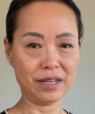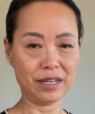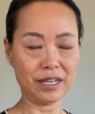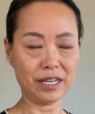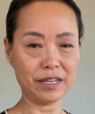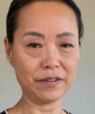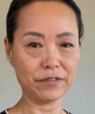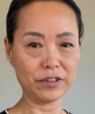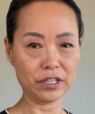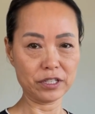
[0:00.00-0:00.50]

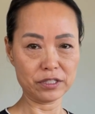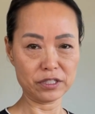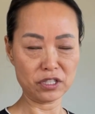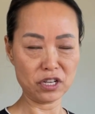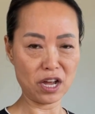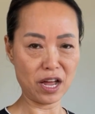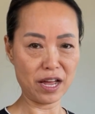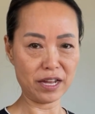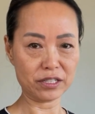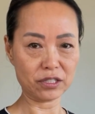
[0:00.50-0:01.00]
If it is
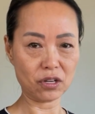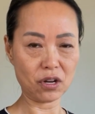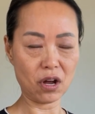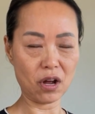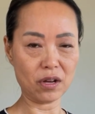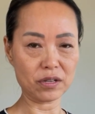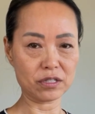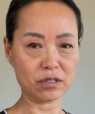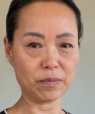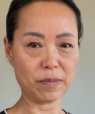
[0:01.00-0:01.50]
not
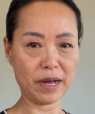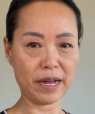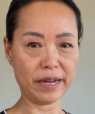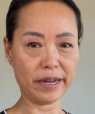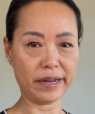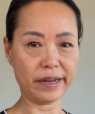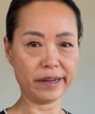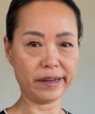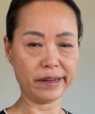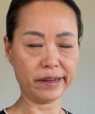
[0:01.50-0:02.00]
caused
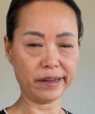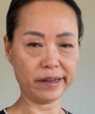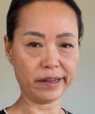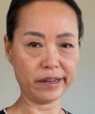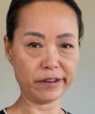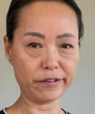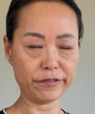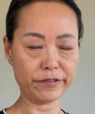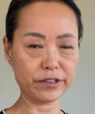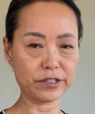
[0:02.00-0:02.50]
by
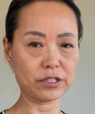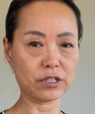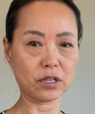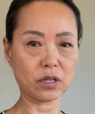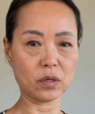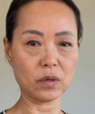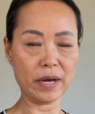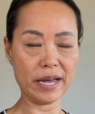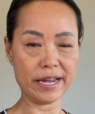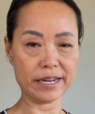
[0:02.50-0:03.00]
a
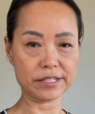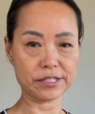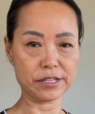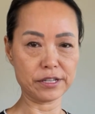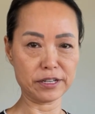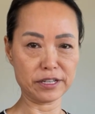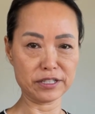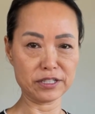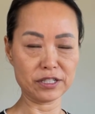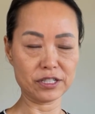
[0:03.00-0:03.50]
physical
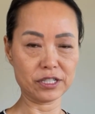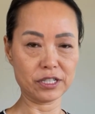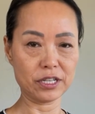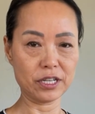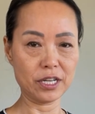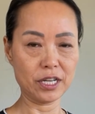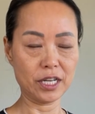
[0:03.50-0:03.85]
accident,